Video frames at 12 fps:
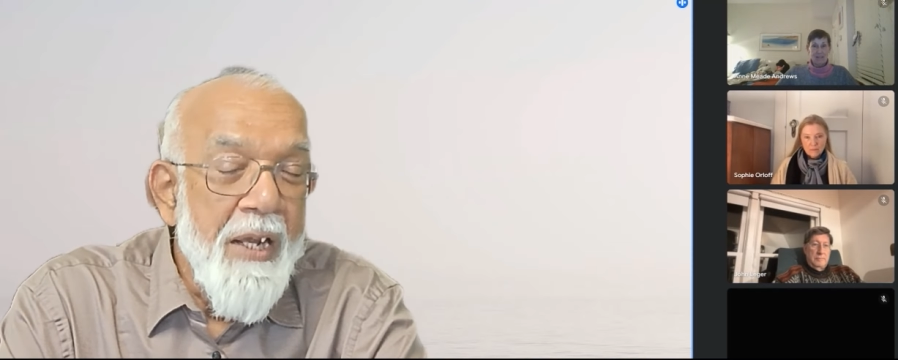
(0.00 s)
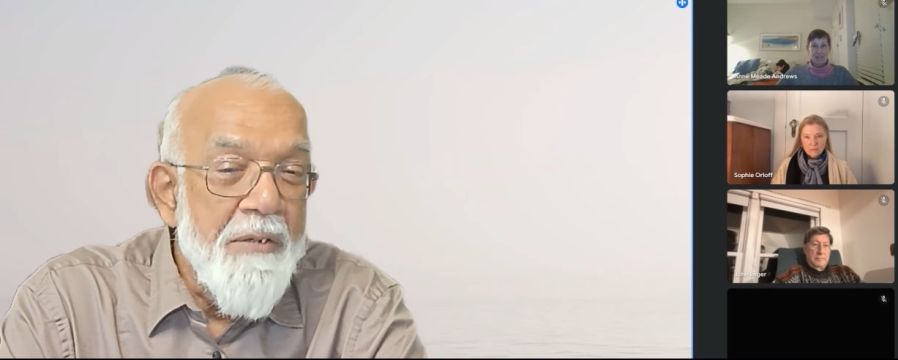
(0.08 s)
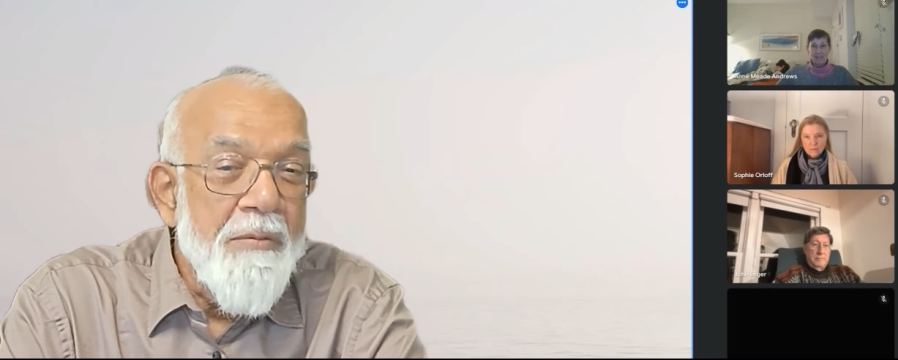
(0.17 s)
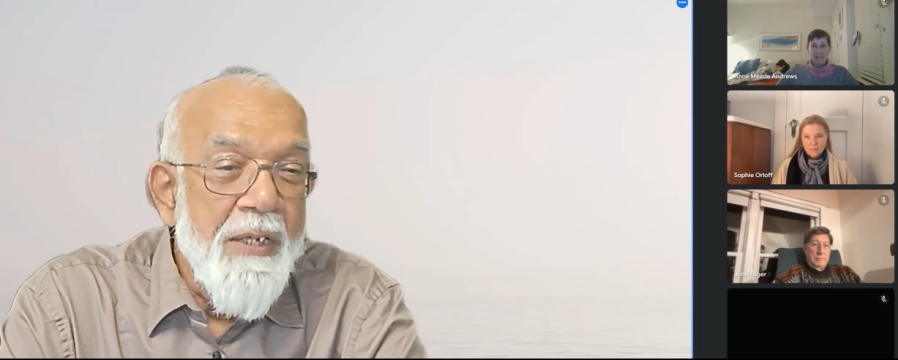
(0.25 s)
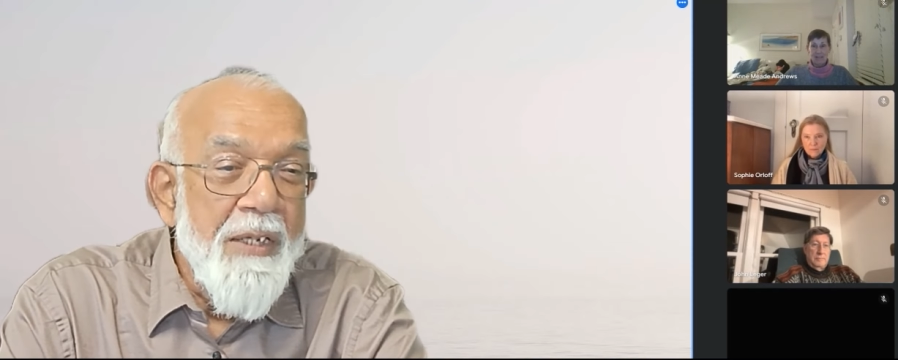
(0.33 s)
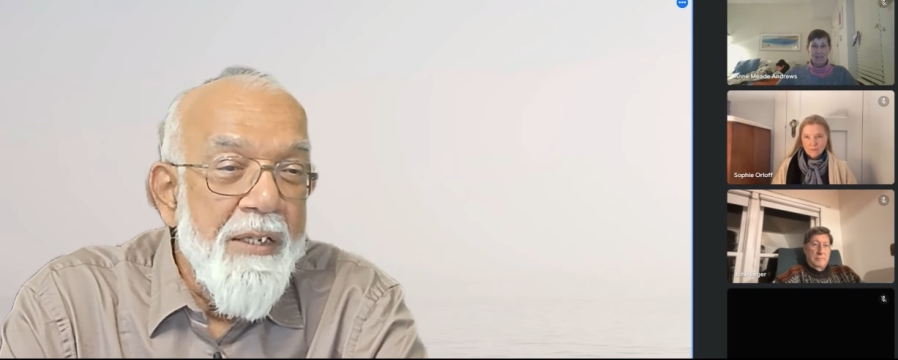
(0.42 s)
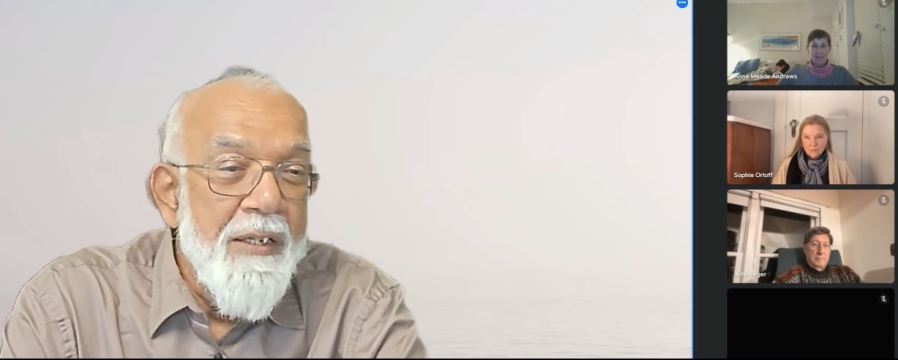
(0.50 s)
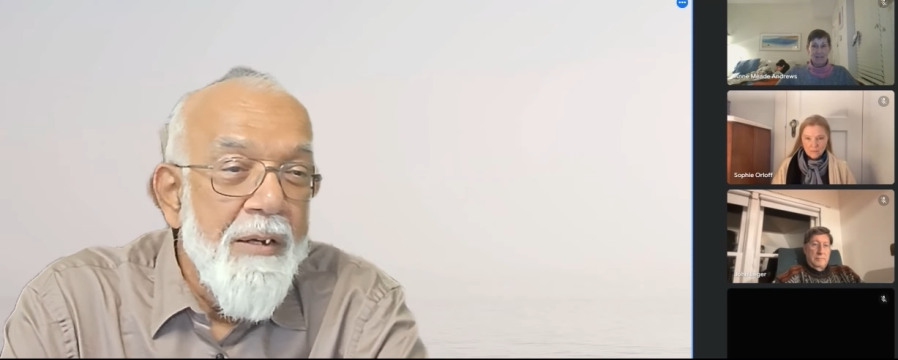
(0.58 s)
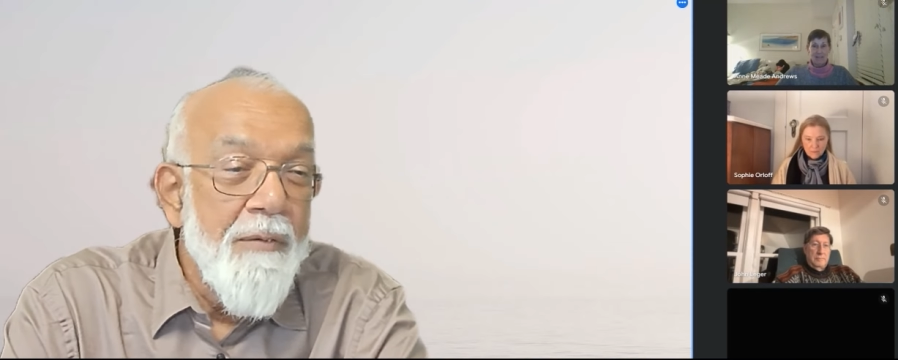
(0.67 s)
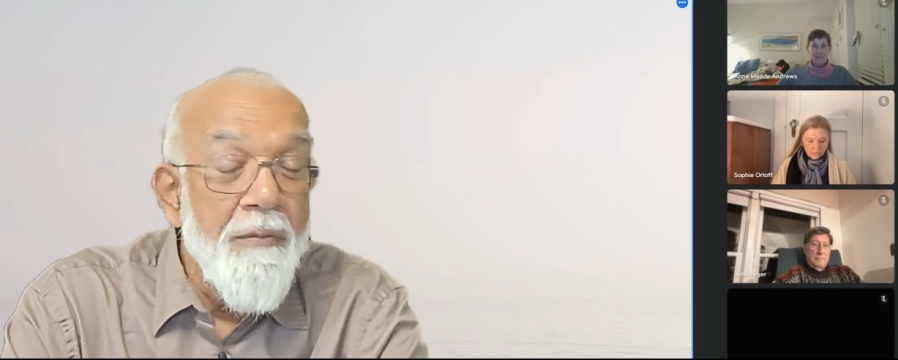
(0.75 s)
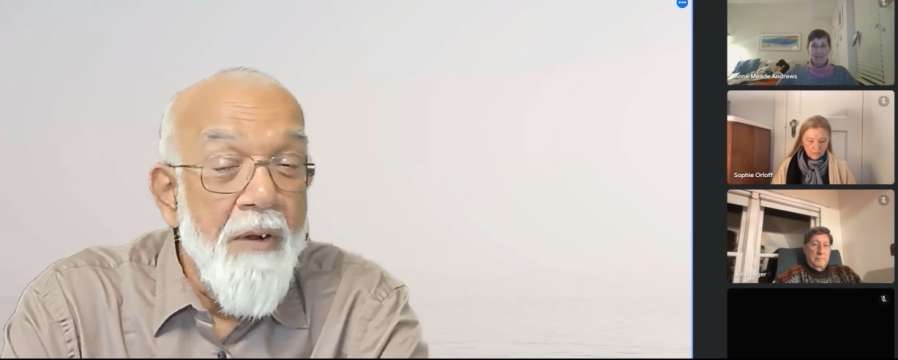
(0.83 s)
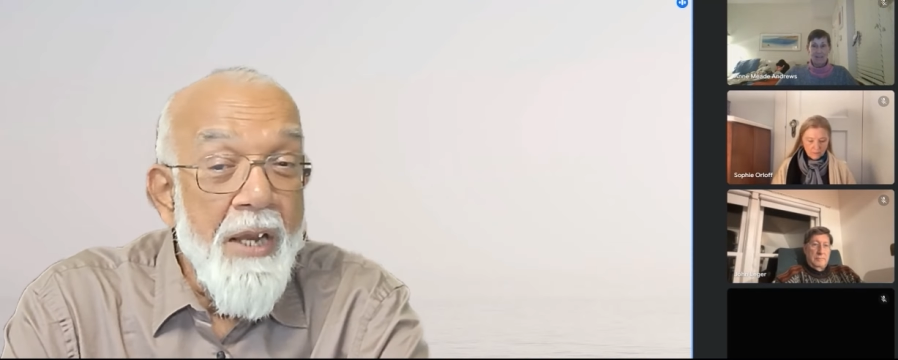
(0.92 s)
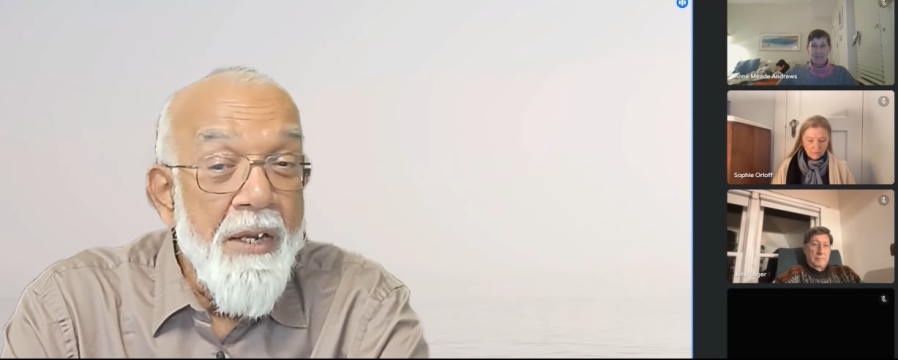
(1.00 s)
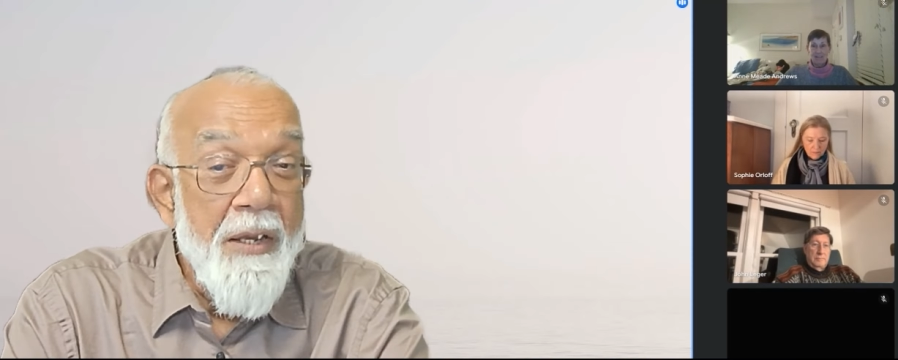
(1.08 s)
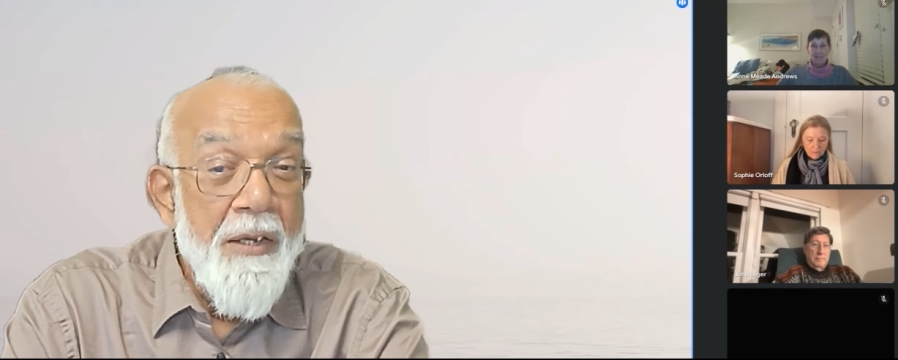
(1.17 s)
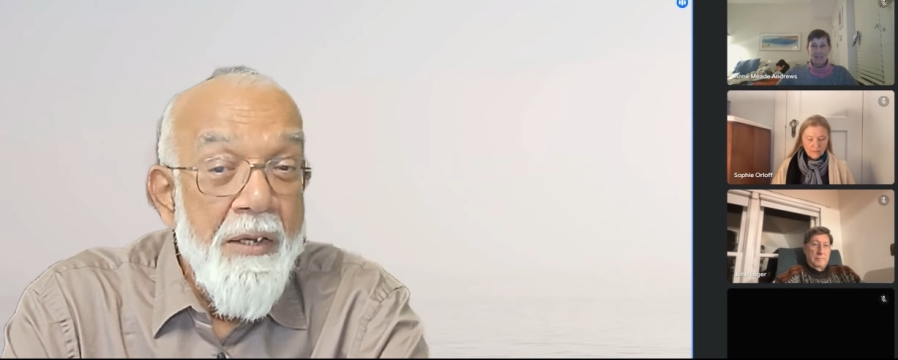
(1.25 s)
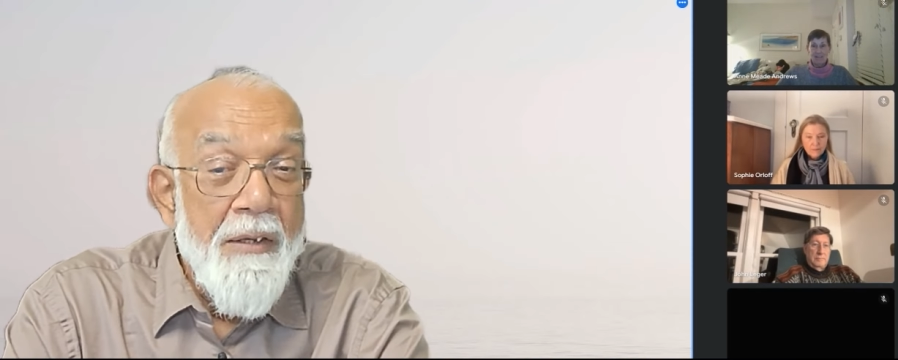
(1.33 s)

that way. Why?